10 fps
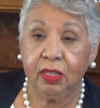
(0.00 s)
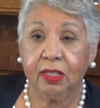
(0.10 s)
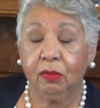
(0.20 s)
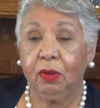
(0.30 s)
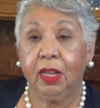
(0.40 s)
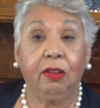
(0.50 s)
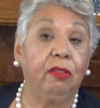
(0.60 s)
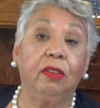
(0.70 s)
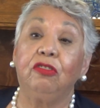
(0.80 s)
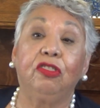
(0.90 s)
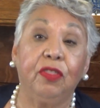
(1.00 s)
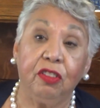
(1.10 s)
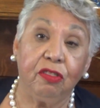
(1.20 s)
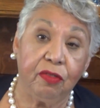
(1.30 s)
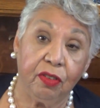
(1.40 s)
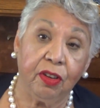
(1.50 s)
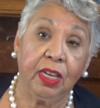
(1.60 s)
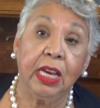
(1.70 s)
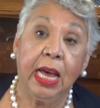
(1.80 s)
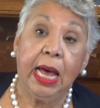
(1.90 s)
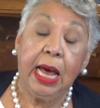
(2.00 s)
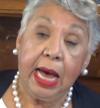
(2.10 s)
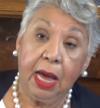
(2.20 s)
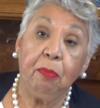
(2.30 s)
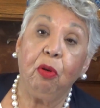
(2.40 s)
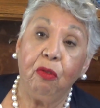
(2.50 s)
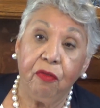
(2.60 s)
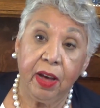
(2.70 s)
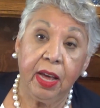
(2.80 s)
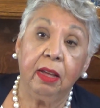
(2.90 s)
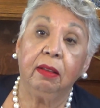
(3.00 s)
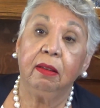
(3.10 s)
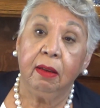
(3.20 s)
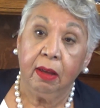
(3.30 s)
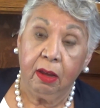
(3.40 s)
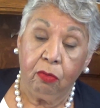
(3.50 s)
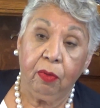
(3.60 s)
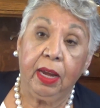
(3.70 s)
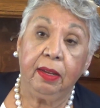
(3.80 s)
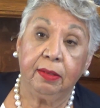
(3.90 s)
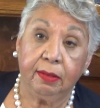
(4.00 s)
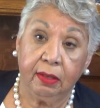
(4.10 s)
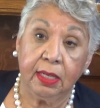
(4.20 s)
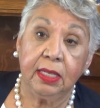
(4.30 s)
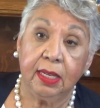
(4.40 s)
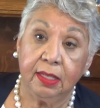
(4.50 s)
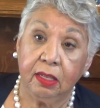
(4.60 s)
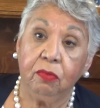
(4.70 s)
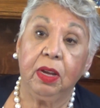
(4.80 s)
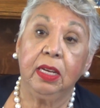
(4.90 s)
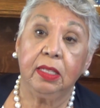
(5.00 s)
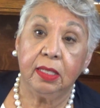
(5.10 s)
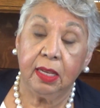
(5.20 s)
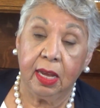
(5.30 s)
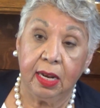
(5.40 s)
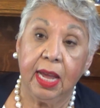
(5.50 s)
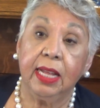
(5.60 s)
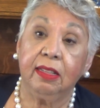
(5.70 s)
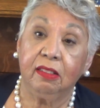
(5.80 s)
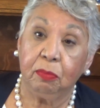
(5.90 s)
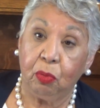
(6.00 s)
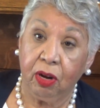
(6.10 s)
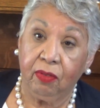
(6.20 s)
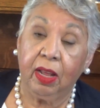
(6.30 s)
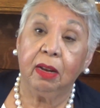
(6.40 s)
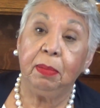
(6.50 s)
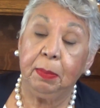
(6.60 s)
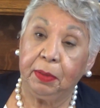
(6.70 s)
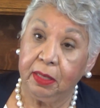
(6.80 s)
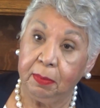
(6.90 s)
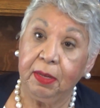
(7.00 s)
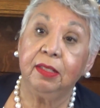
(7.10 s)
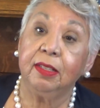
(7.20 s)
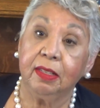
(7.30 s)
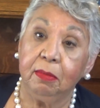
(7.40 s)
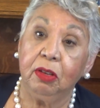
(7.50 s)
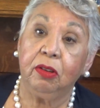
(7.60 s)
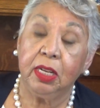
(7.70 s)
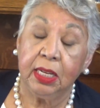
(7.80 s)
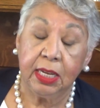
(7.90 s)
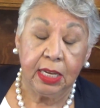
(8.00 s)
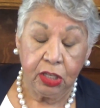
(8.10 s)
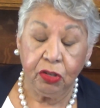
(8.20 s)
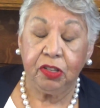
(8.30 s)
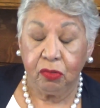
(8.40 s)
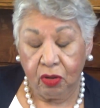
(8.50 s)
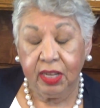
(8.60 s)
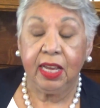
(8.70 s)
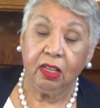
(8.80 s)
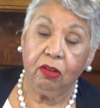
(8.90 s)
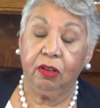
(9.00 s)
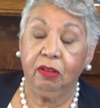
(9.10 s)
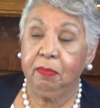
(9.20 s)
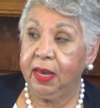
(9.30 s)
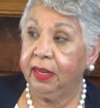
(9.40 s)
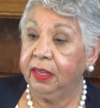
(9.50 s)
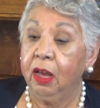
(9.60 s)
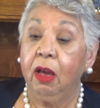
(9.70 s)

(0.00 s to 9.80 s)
And I said, well, I don't know. I just finished a very high profile contested race, and I had the support of a lot of people in the business community. So he said, well, okay, I'll call you back.